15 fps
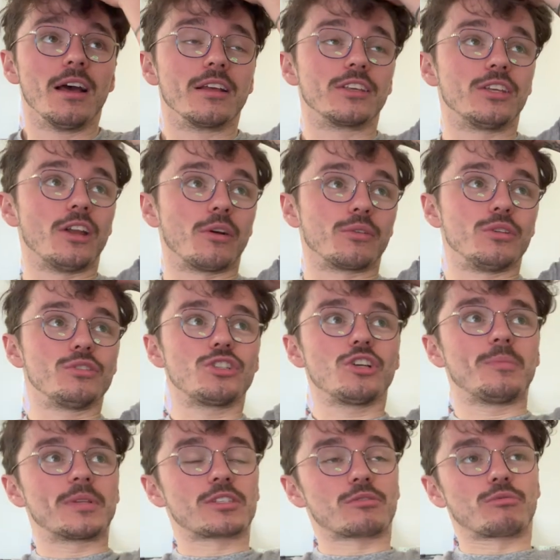You know,
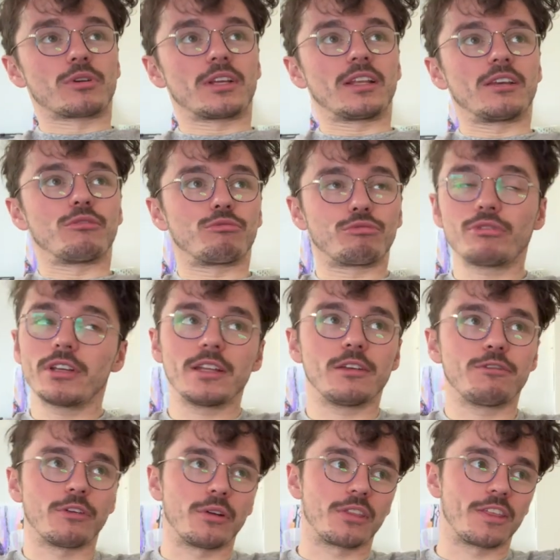YouTube is a really, really
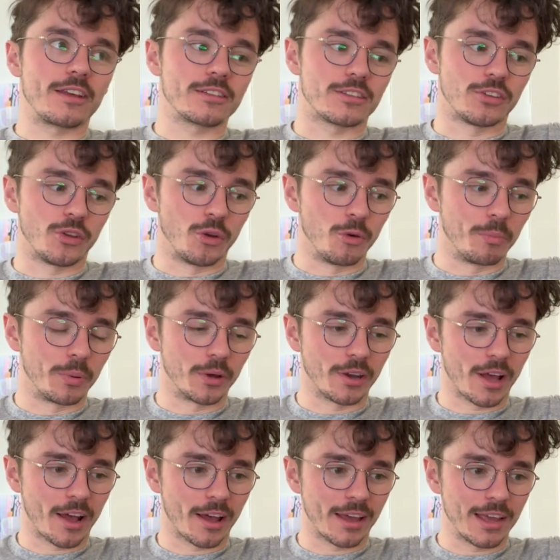fun thing to do, but
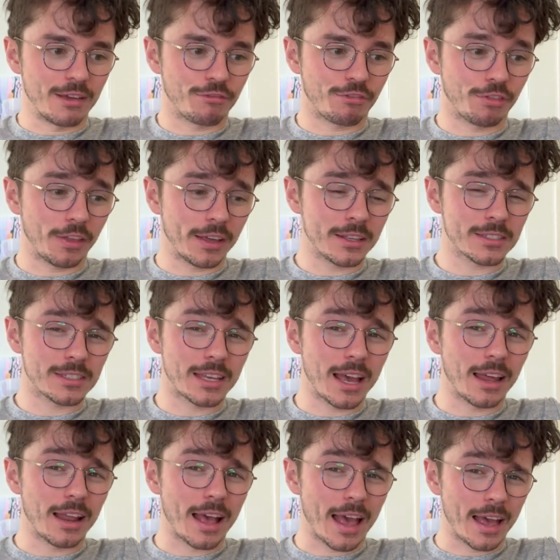if things
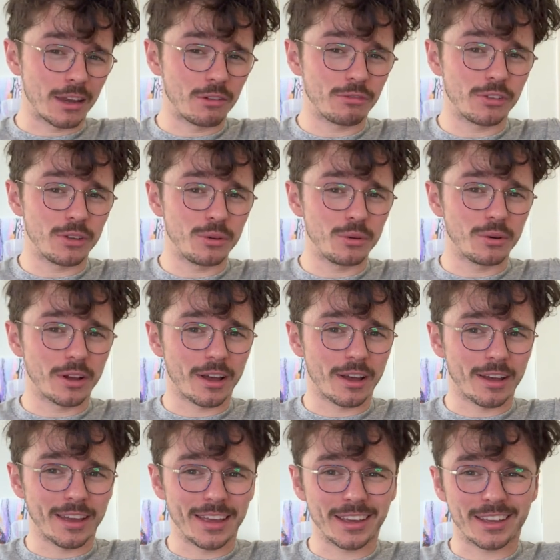get ahead of you,
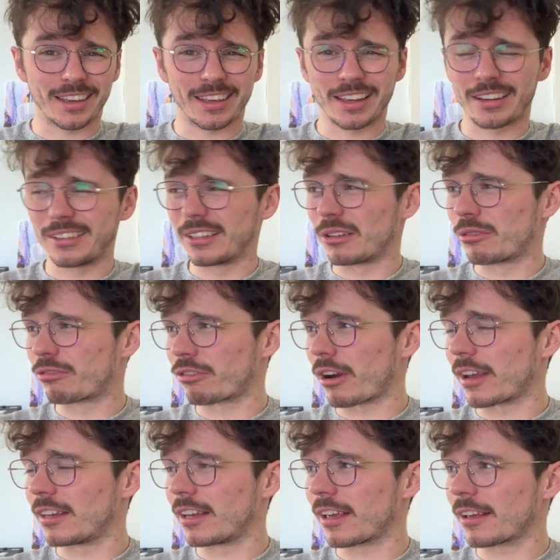it can get a little
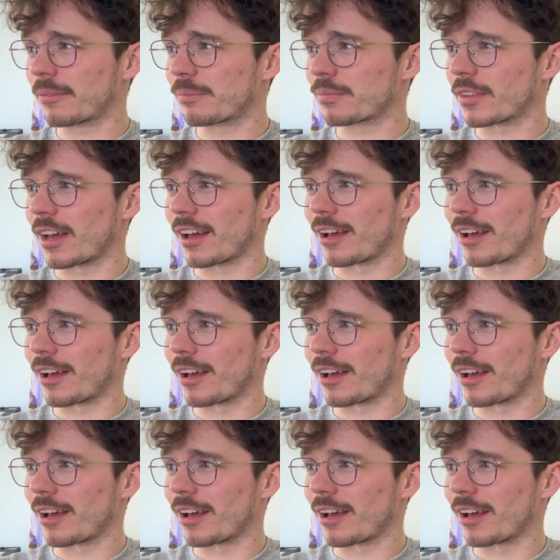frightening.